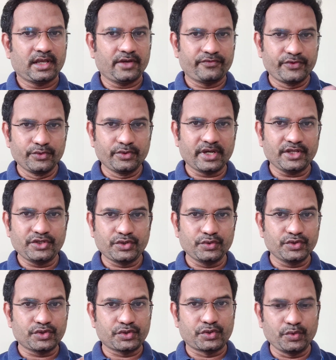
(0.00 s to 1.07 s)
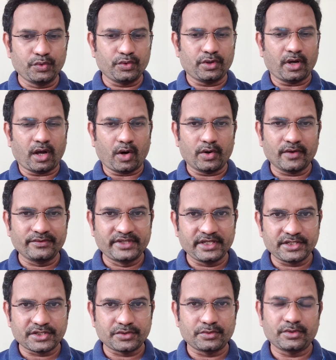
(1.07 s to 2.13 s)
If you can choose two out of
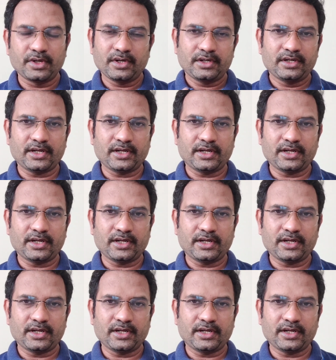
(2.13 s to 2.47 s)
these two,